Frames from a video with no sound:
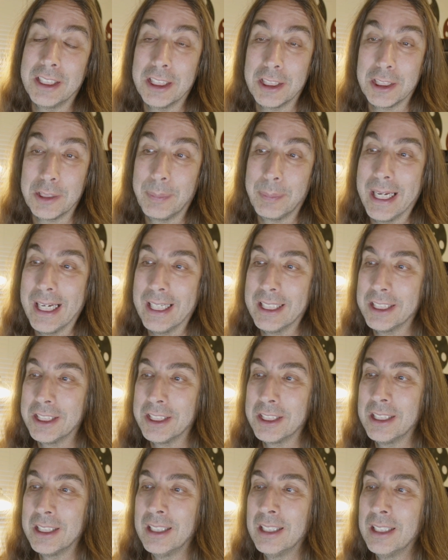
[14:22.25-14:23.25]
in
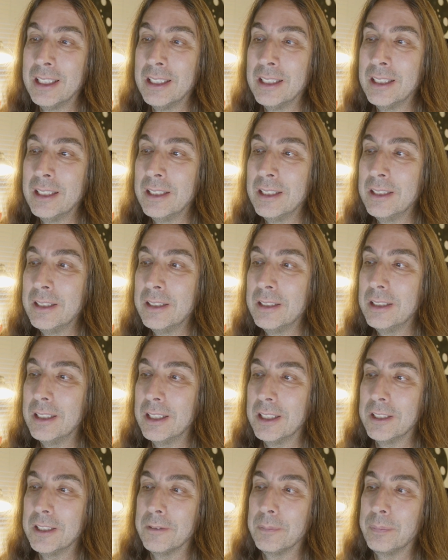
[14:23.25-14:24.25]
Spanish.
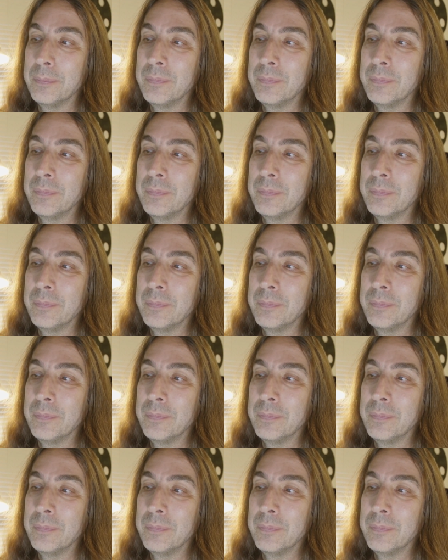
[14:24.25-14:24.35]
That